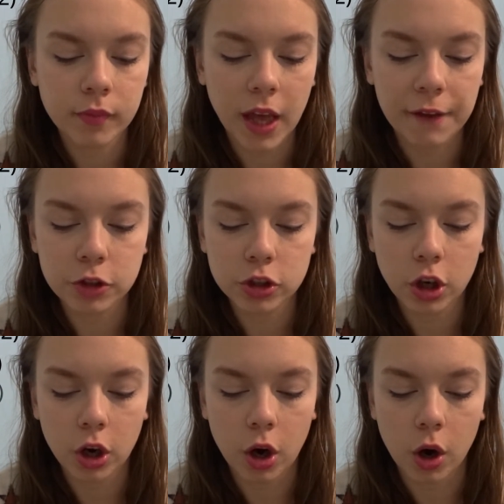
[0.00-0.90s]
I've just
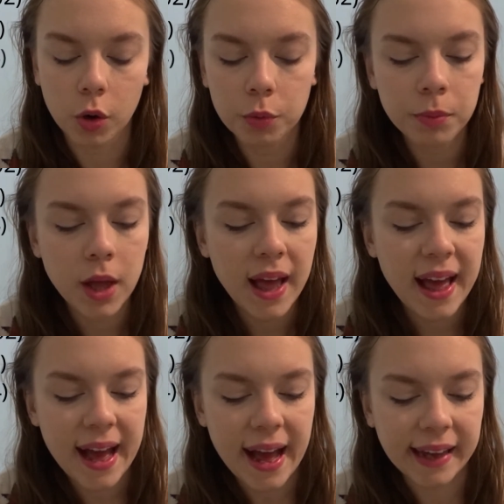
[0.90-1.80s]
got home
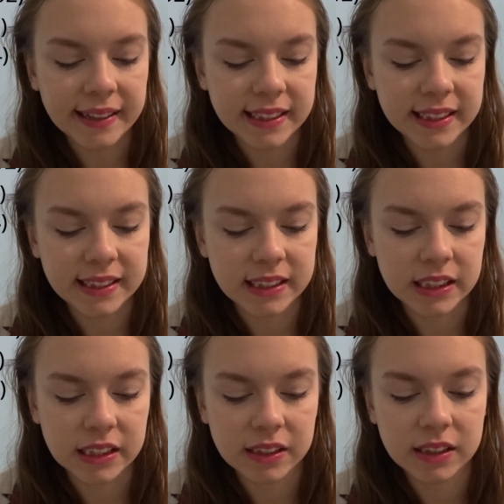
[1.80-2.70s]
and it
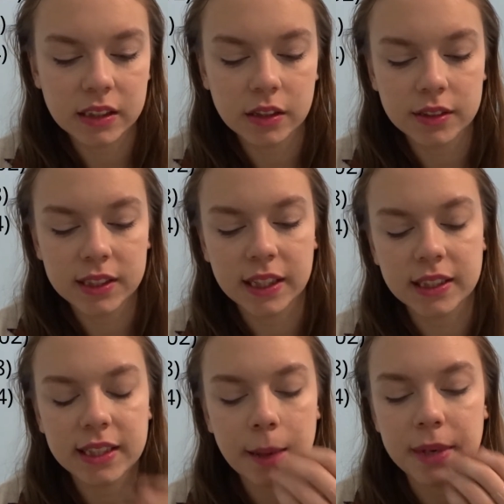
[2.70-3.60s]
is six,
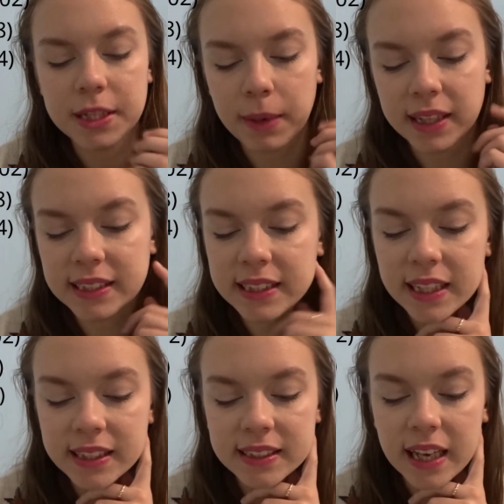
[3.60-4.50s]
10 minutes past
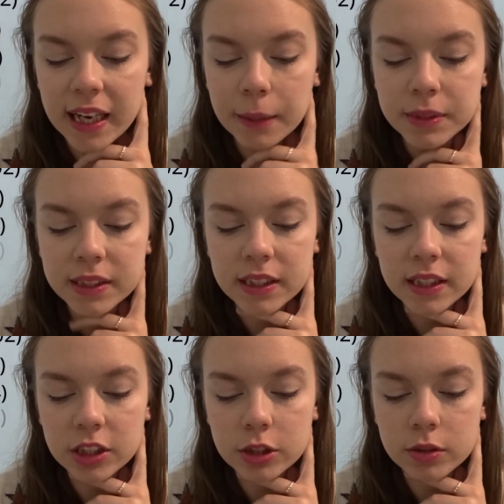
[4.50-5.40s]
6 and I'm
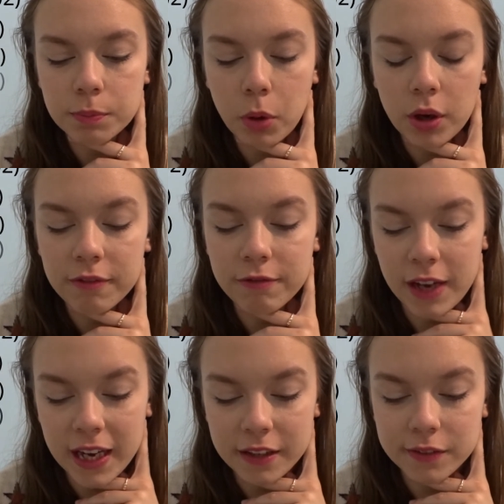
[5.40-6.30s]

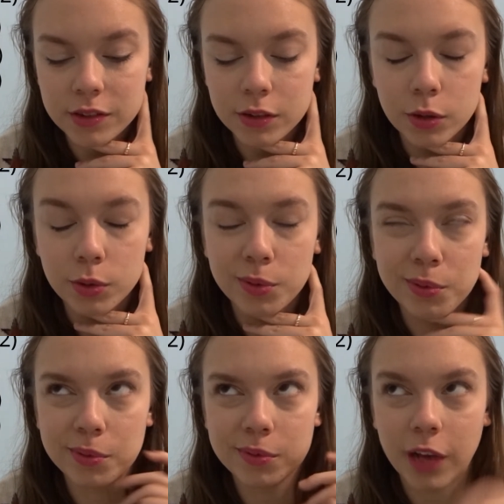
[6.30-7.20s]
6.5
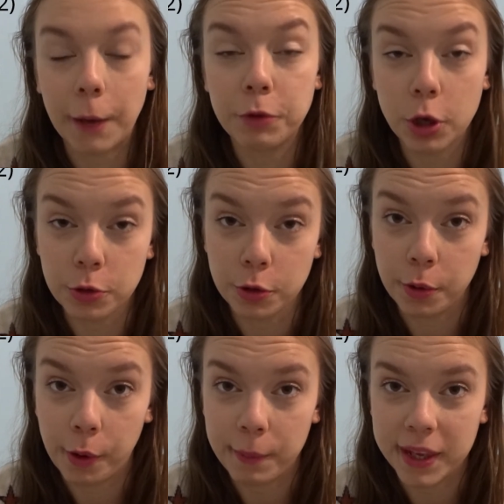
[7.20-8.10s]
so I'm
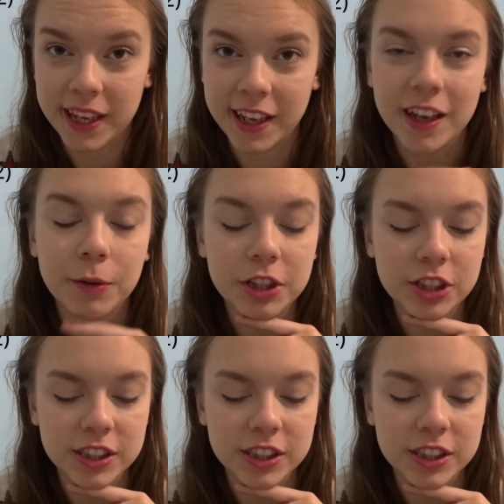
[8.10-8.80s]
yo-yoing a bit here which